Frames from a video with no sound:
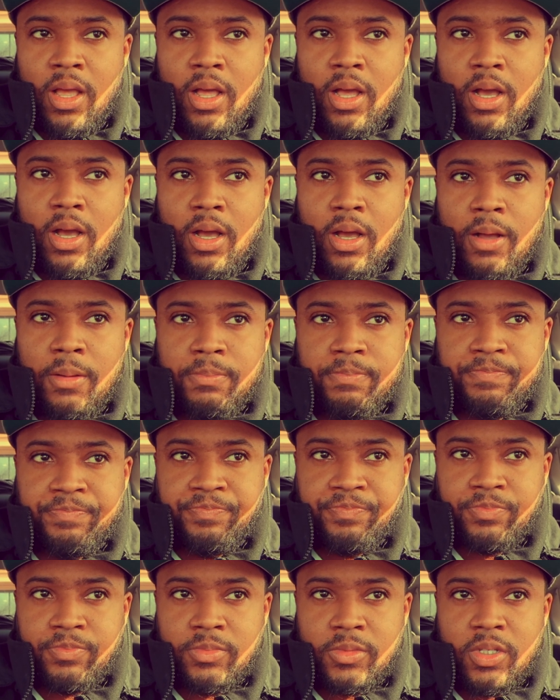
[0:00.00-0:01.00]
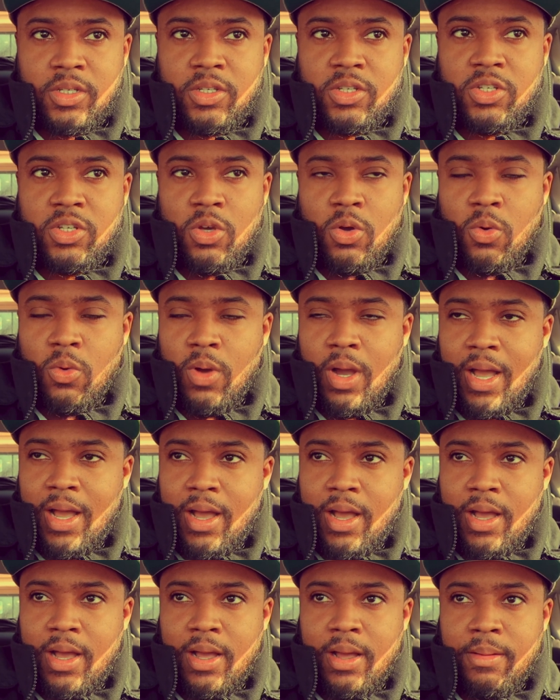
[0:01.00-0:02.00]
Um, so
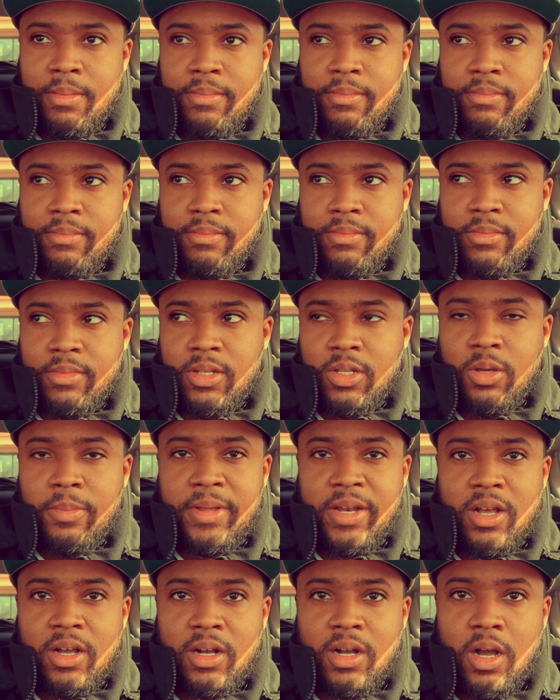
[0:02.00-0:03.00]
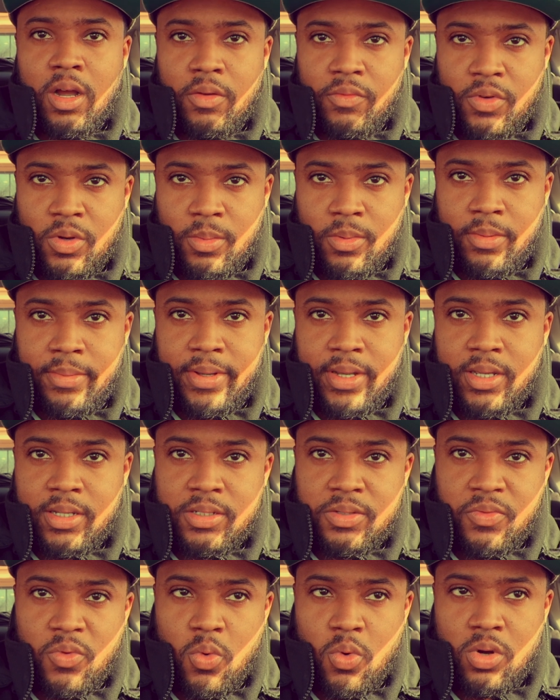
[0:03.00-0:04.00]
I'm a little bit uncomfortable
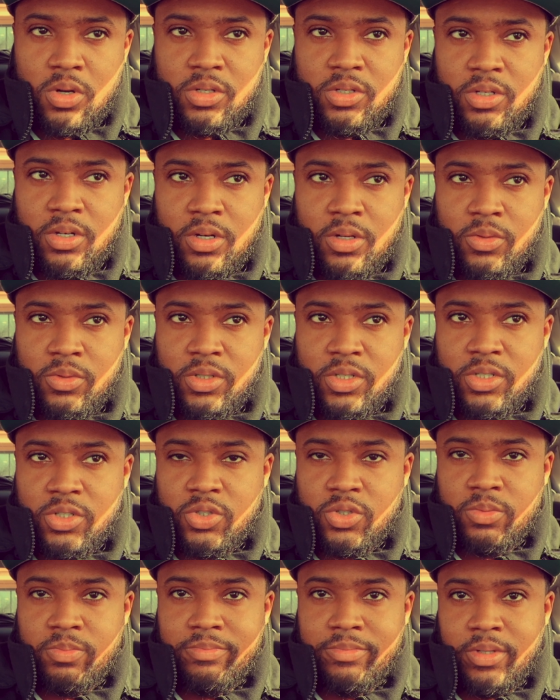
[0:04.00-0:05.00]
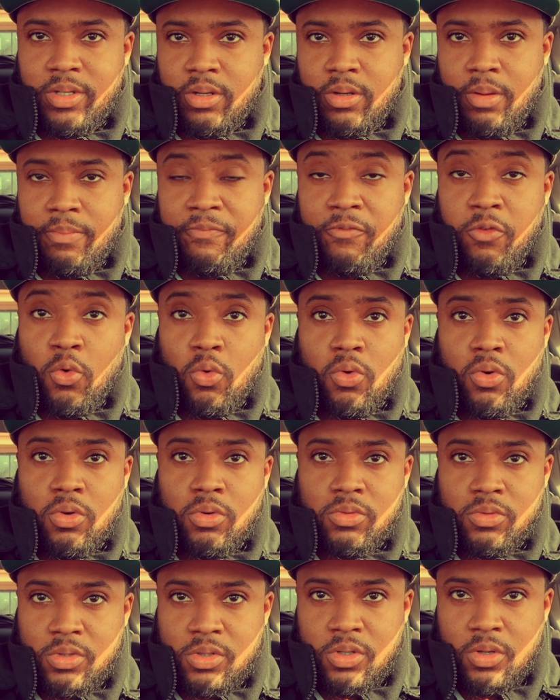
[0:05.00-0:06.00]
because, of course, you know, just you know, I'm full.
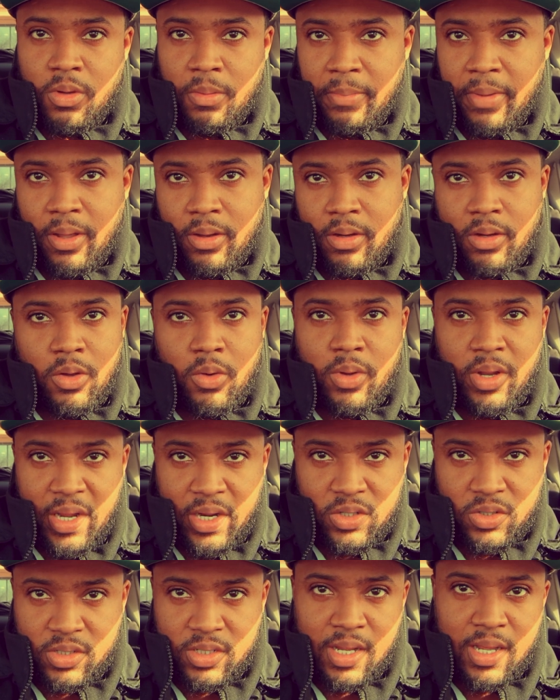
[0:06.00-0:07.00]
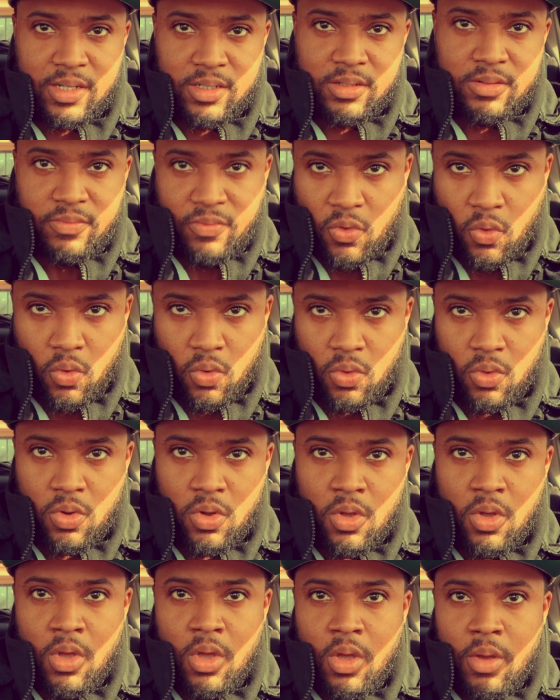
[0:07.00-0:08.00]
So I'm about to go and exercise and full.
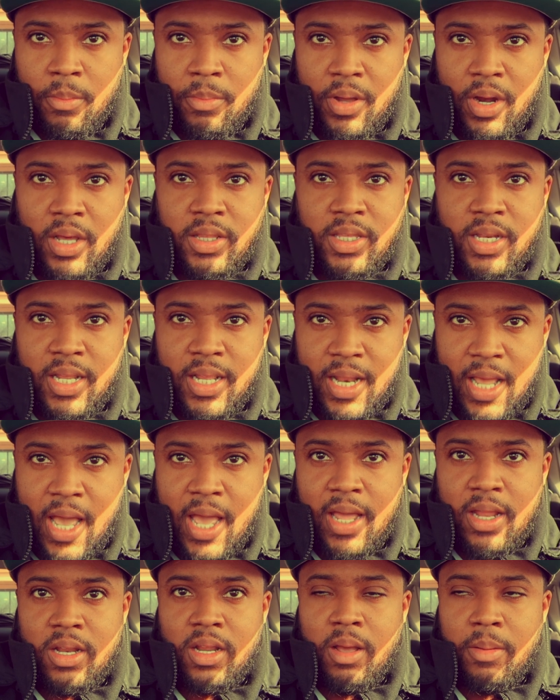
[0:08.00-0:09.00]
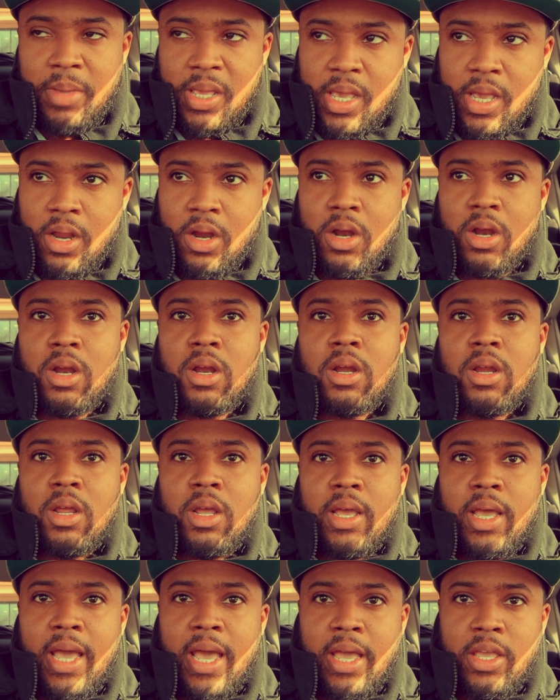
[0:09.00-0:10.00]
But other than that, I'm here
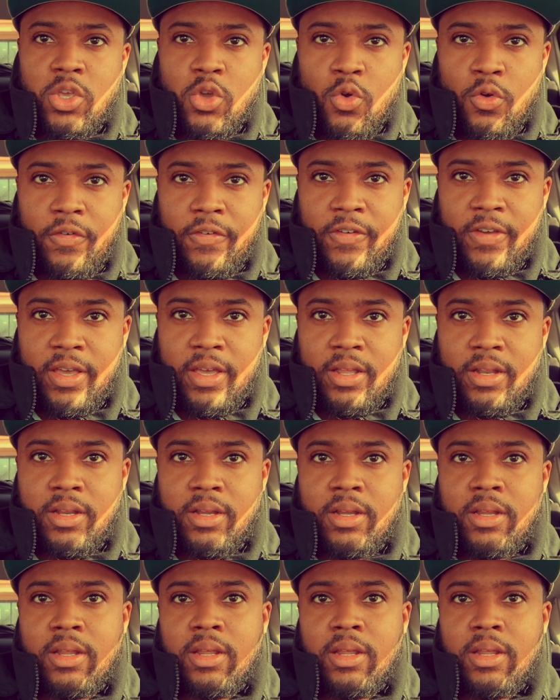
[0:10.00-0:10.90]
at U Fit.